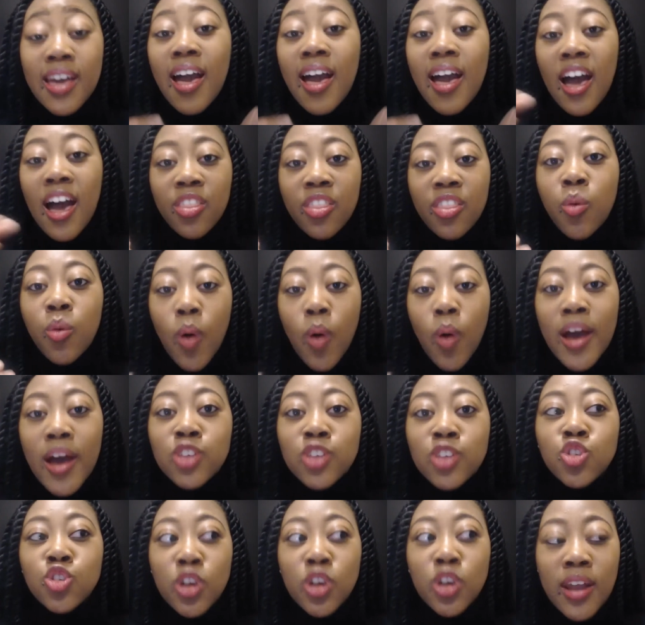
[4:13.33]

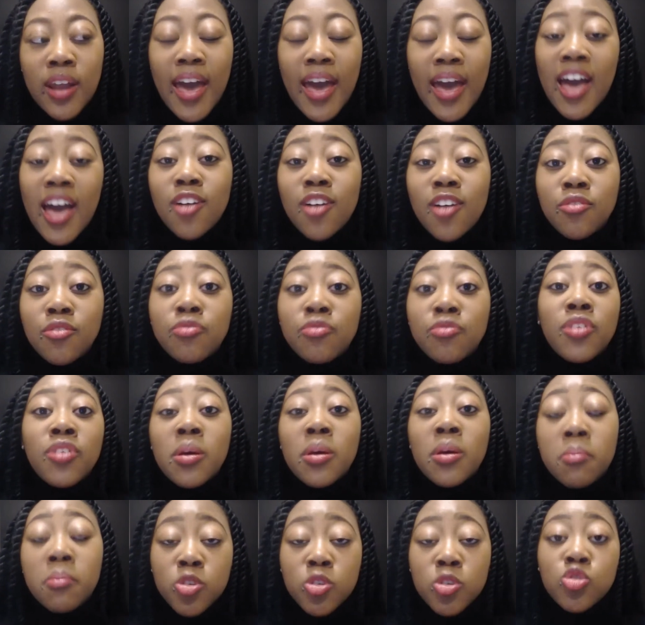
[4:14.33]
Otherwise you're gonna have a
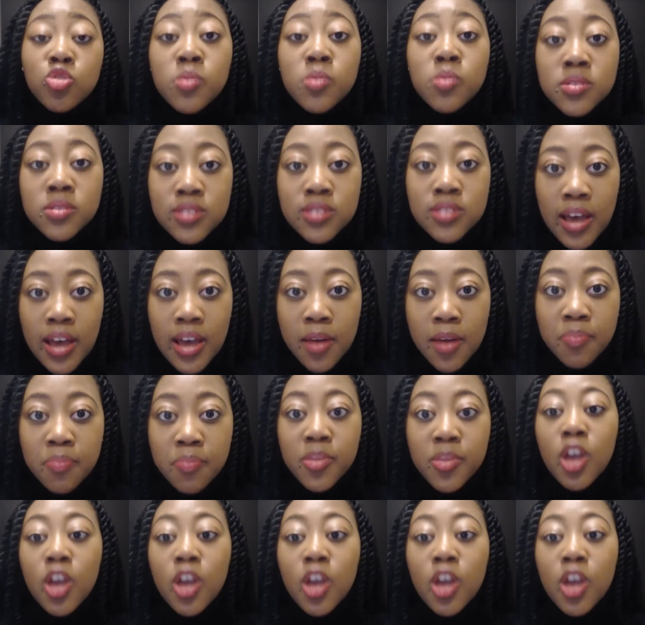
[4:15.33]
miserable time.